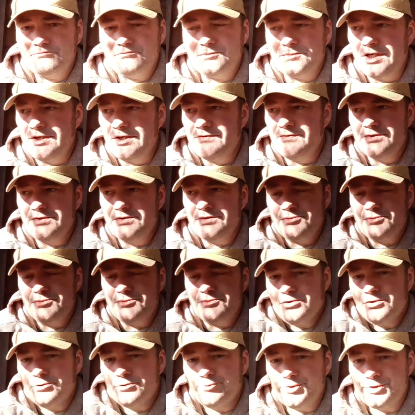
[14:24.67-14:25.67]
even do
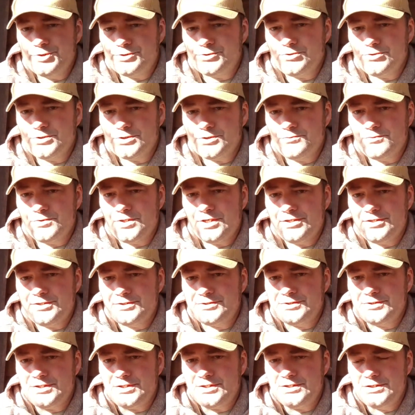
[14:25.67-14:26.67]
your own research on what I
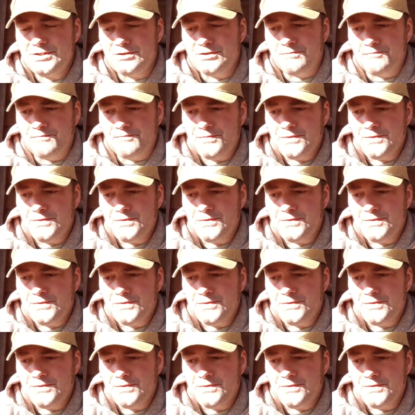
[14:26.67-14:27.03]
just said here.